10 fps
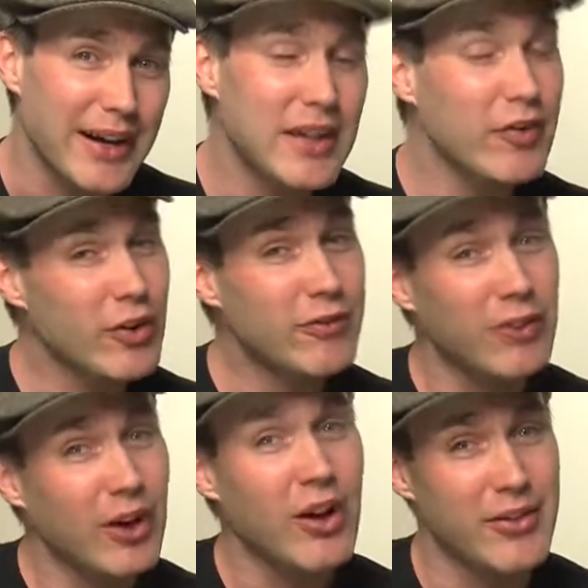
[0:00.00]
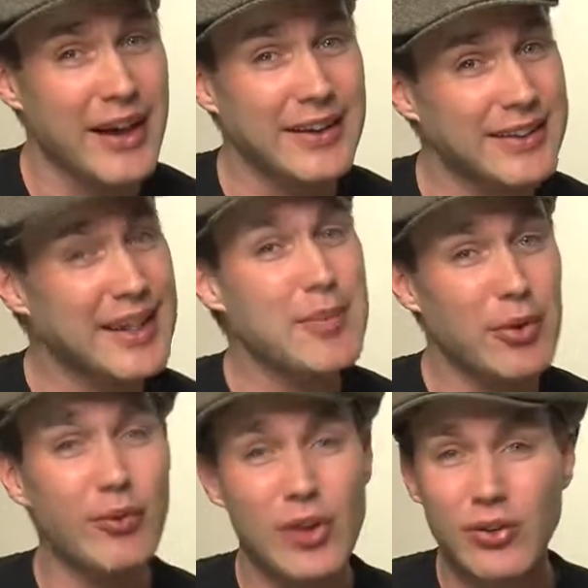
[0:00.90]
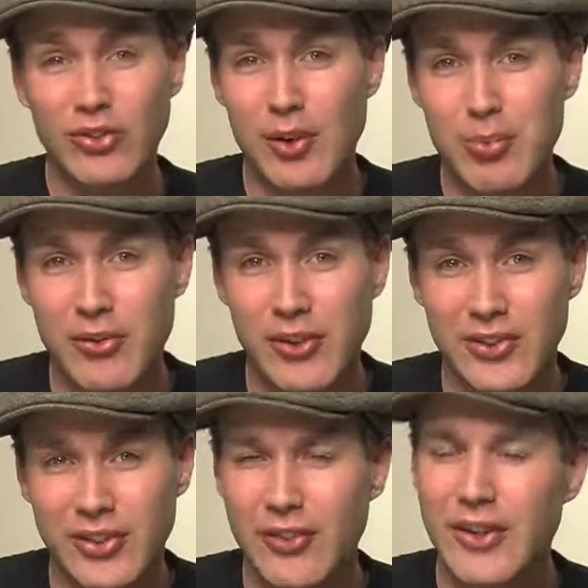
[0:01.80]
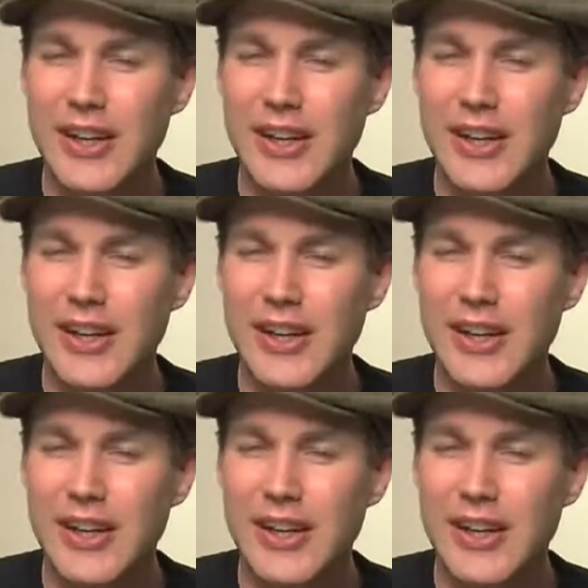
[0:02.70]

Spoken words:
And if you follow that and keep it real simple for yourself,